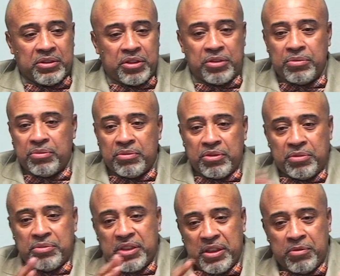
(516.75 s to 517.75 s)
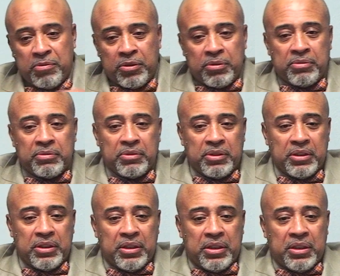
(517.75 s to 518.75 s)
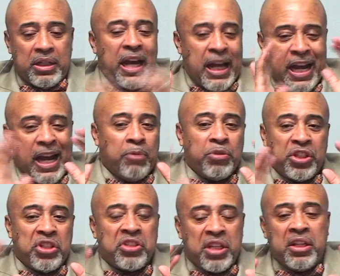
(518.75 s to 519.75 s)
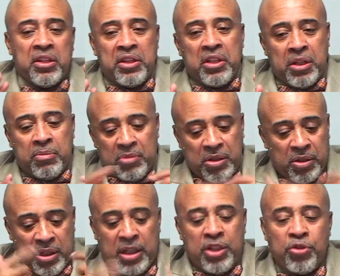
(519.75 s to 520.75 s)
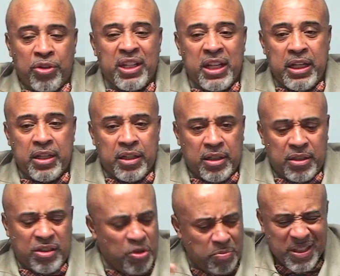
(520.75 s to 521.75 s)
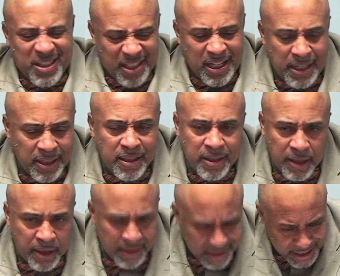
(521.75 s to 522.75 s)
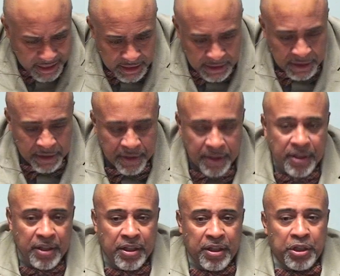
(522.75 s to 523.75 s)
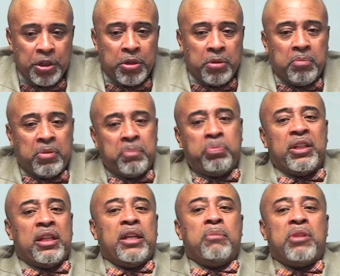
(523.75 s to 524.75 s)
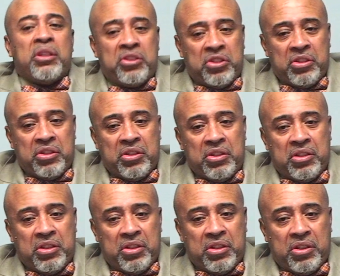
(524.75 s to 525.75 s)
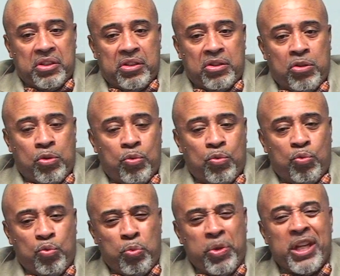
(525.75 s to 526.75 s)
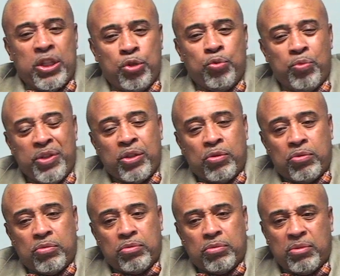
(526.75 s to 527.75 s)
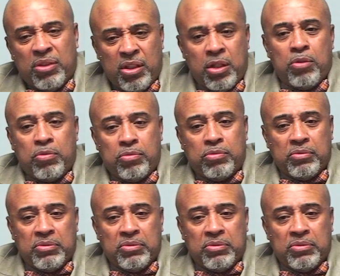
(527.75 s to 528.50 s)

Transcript: Two, two single. I, I would just say to them, in your dating, don't be scared to date. Date. But put limits on where you will go.